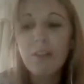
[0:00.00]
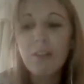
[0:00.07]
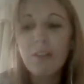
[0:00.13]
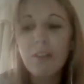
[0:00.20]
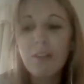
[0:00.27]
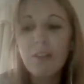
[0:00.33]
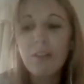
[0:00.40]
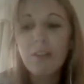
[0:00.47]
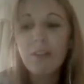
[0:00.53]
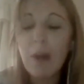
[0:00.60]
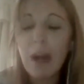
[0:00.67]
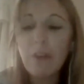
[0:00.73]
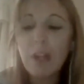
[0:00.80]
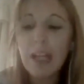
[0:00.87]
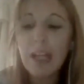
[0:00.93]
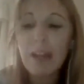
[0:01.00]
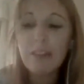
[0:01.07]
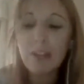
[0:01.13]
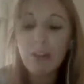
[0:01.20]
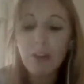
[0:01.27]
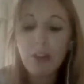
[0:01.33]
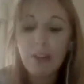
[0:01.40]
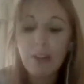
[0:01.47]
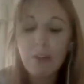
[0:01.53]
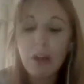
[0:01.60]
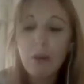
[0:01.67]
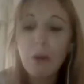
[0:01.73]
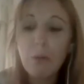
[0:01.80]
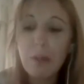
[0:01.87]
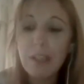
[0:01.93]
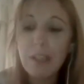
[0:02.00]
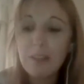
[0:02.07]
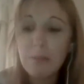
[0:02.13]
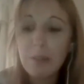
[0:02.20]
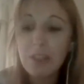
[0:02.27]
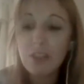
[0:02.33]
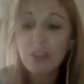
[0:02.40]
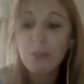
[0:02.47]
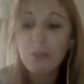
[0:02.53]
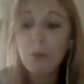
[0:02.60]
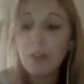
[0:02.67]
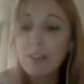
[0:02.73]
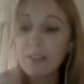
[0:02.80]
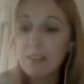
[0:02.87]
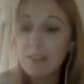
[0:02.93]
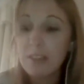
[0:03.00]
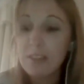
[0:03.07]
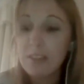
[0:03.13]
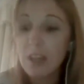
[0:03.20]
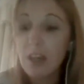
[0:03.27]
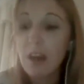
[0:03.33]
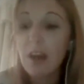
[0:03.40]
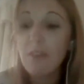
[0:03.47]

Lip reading: I've only had a week's admission once this year.